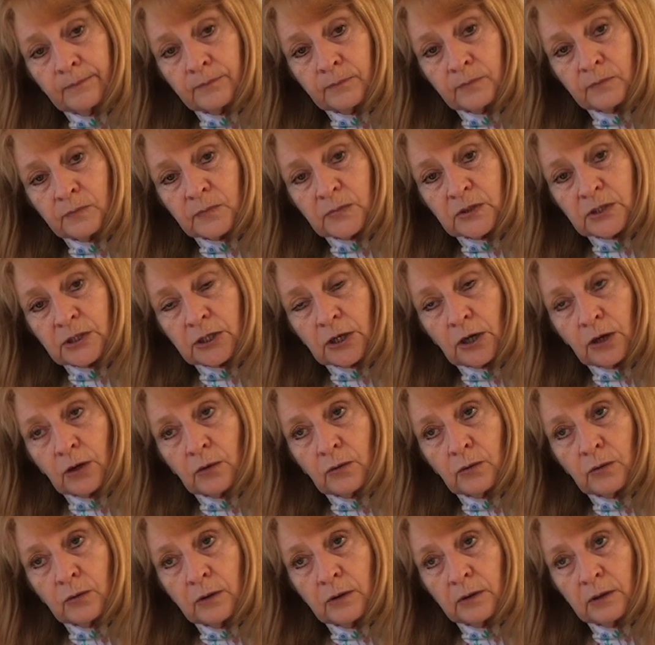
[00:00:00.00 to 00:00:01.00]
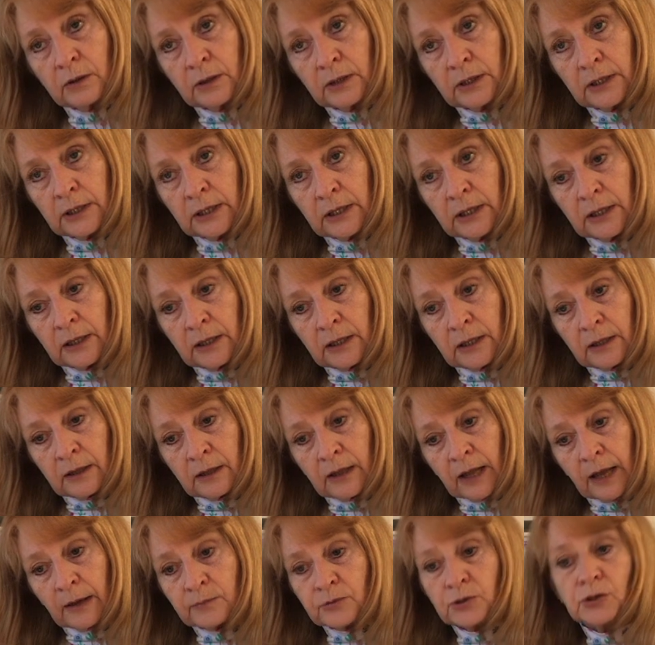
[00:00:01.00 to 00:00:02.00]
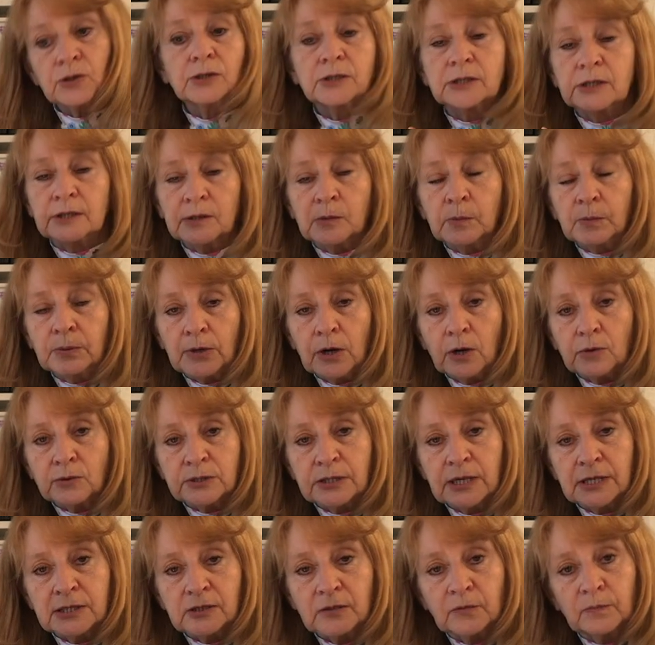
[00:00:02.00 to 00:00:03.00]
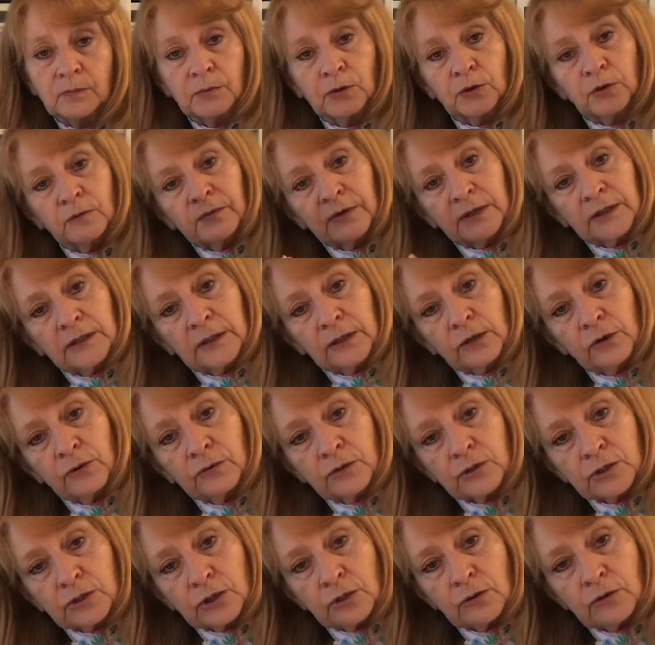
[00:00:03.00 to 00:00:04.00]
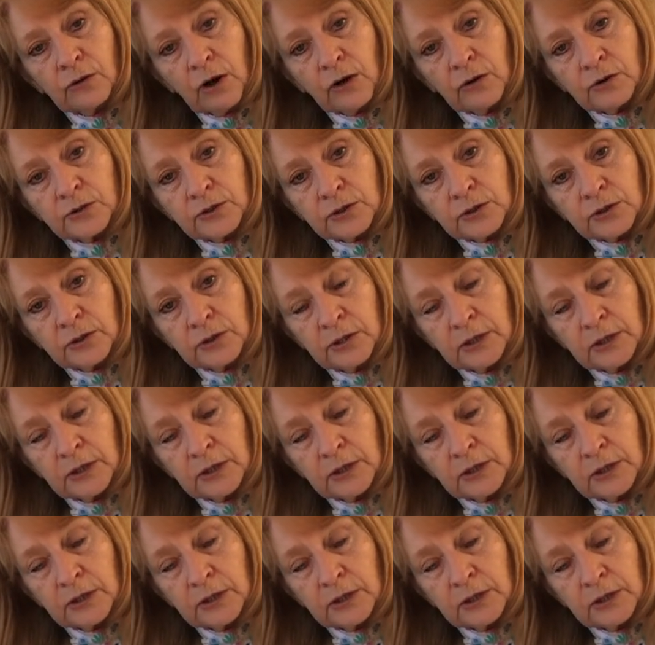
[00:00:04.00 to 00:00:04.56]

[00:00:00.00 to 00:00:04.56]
So I'm just in the process of moving the others across.